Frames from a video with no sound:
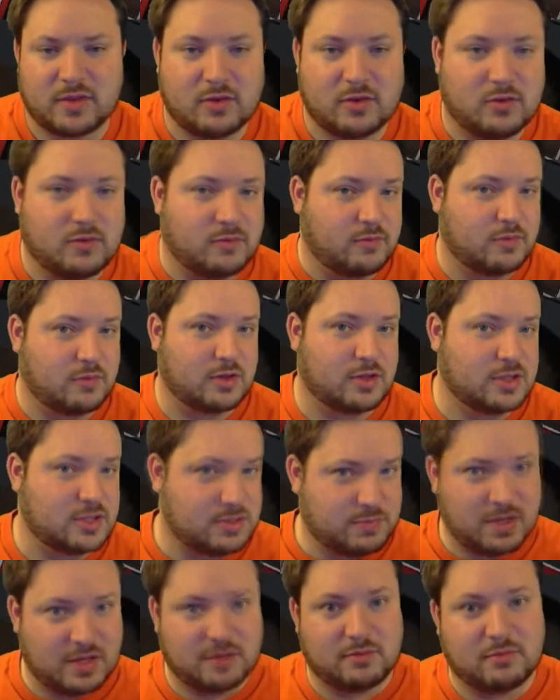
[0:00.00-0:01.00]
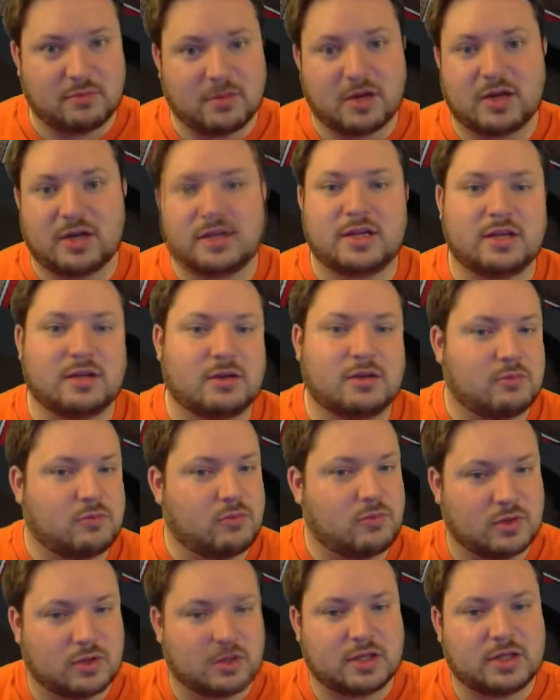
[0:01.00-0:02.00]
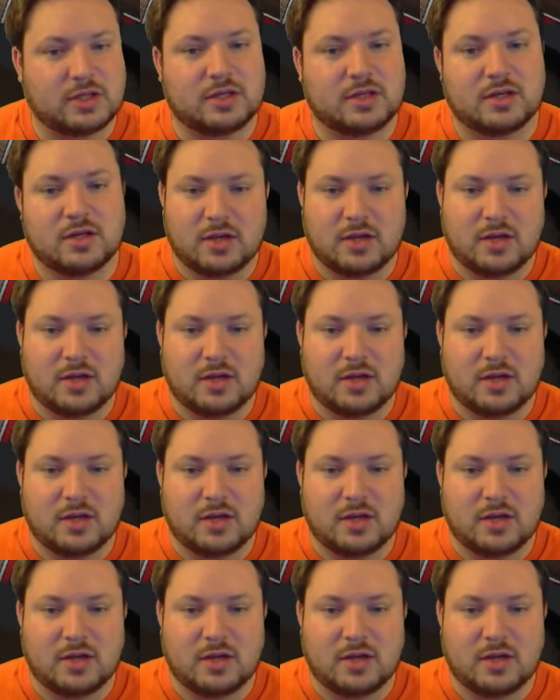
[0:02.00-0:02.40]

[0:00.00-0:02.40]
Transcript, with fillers: you've really spent money and really...